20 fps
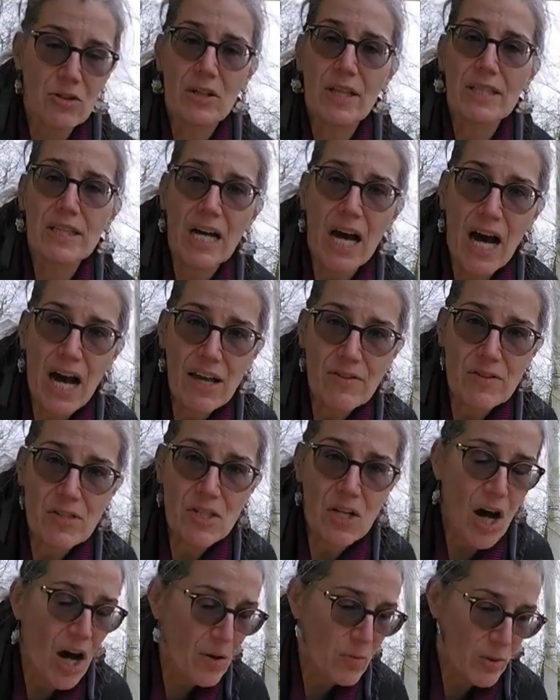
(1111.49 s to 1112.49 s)
they're like, the hive is
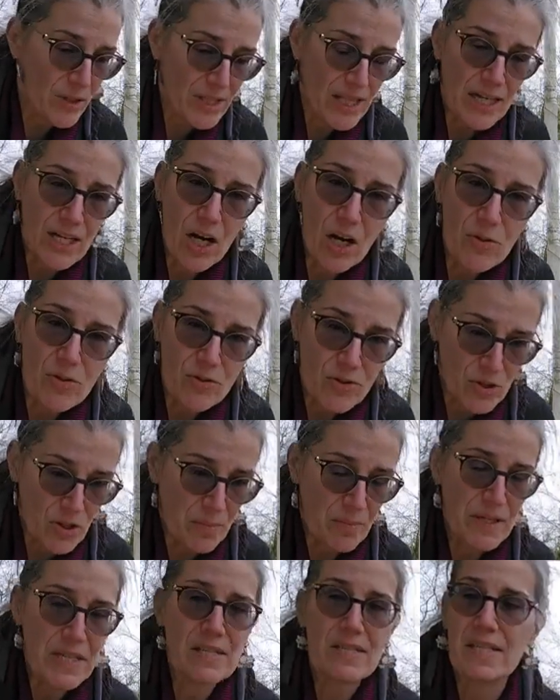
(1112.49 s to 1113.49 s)
gone. Where'd they go? There's no
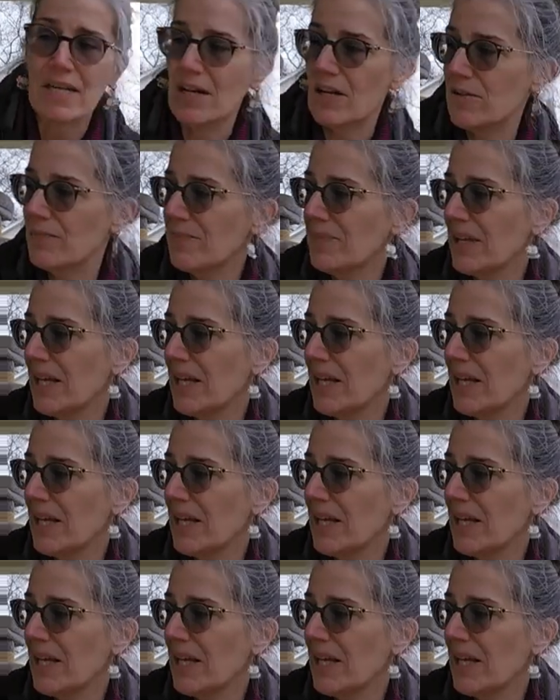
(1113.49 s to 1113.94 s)
bees there.